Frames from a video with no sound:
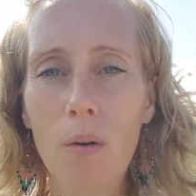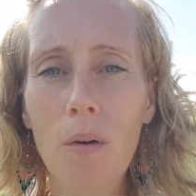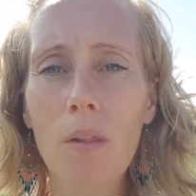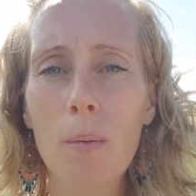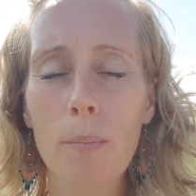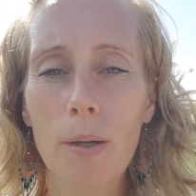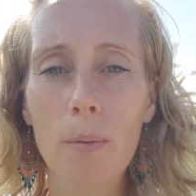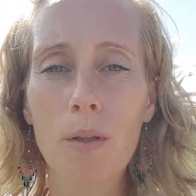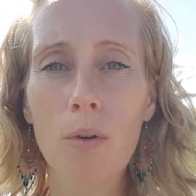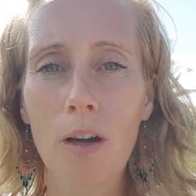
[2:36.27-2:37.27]
all the
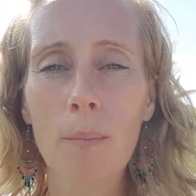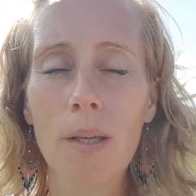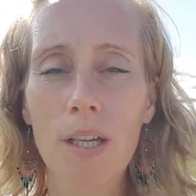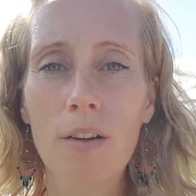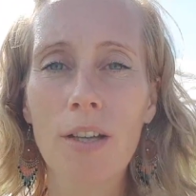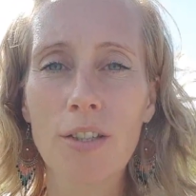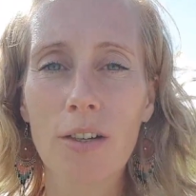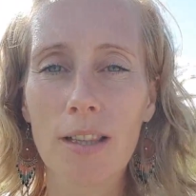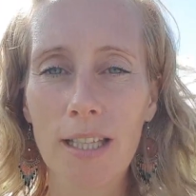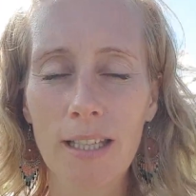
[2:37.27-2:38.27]
people who come here in your
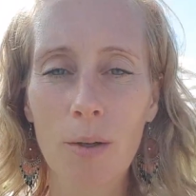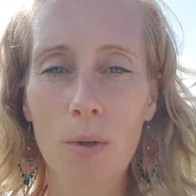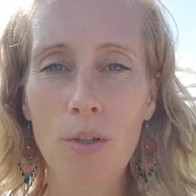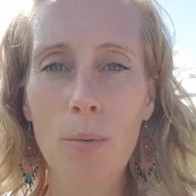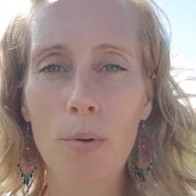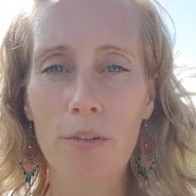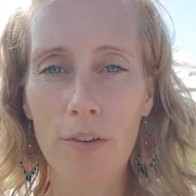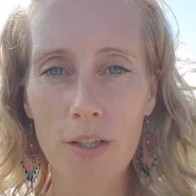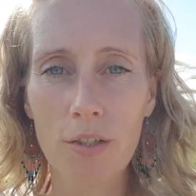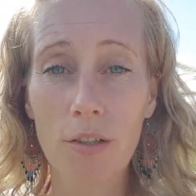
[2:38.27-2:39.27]
clinic when you're a
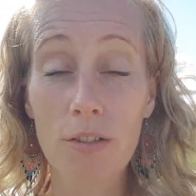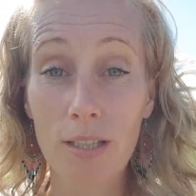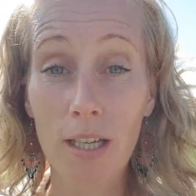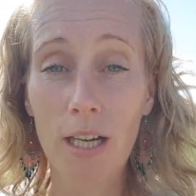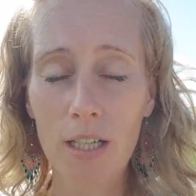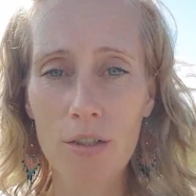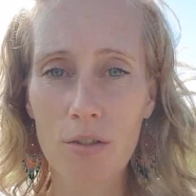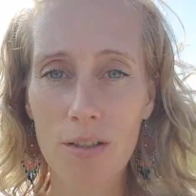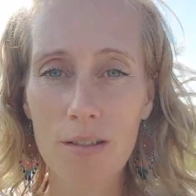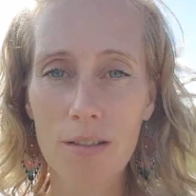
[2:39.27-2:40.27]
professional
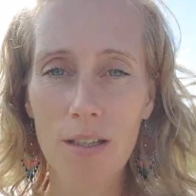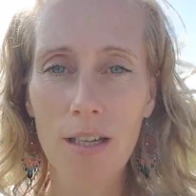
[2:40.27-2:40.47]
psychiatrist?